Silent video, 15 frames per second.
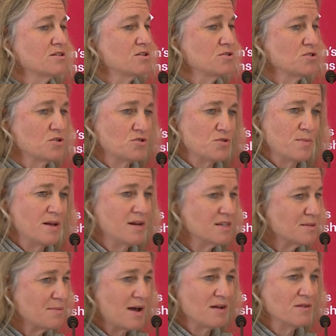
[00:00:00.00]
There's a tremendous
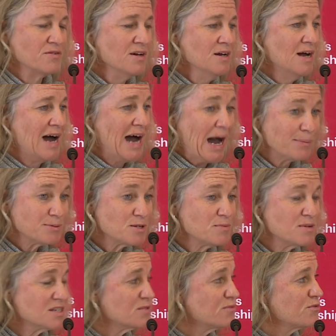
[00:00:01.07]
amount of
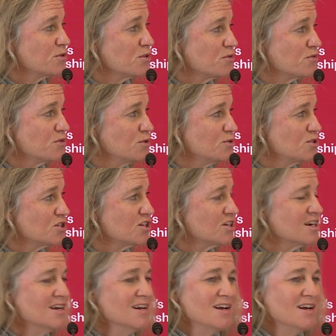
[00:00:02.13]
optimism for the future.